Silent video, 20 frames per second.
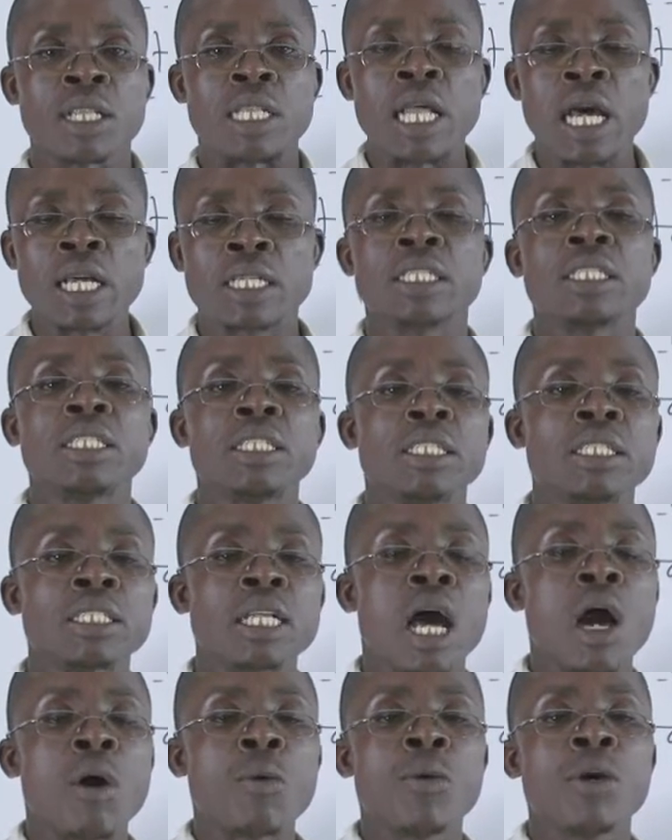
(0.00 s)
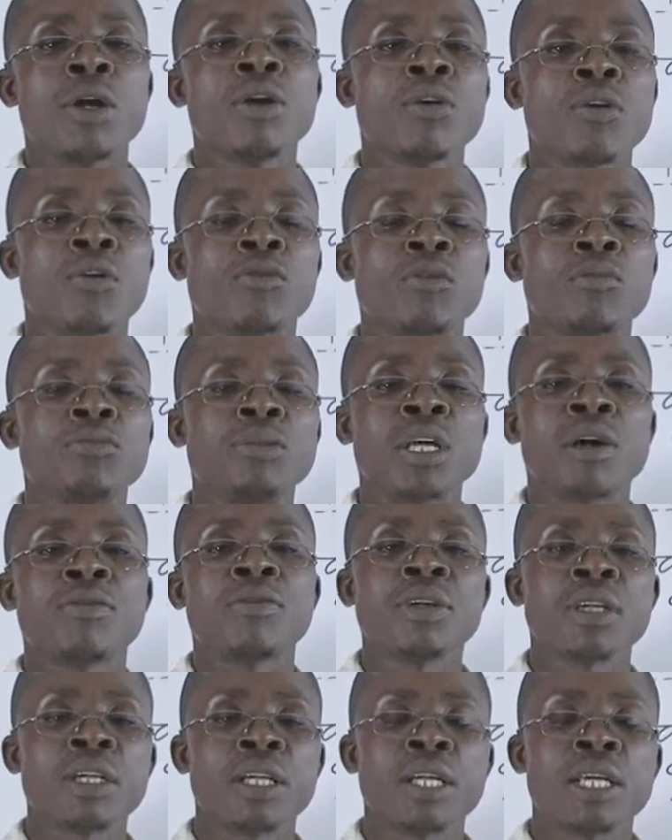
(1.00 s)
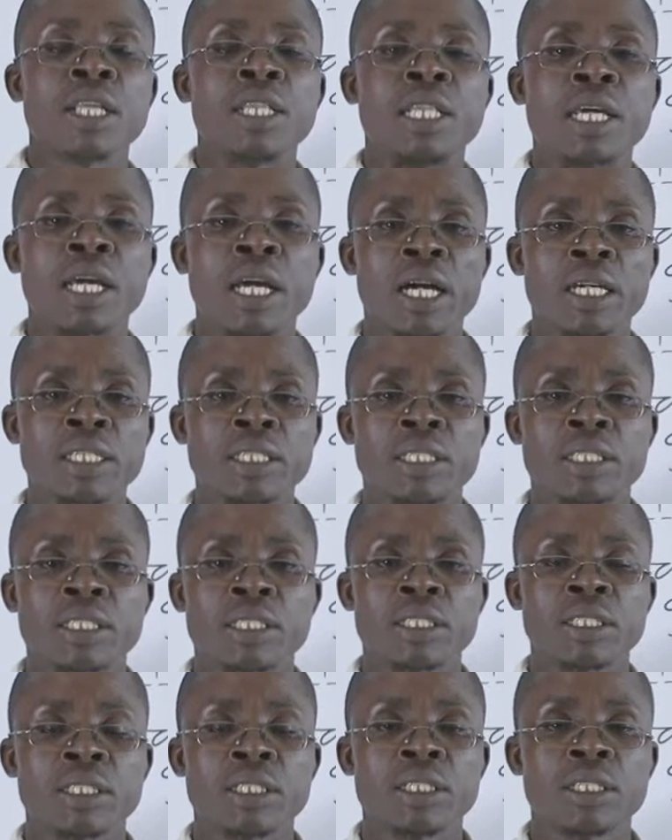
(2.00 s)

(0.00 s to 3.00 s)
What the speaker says: That is a way of observing the gas.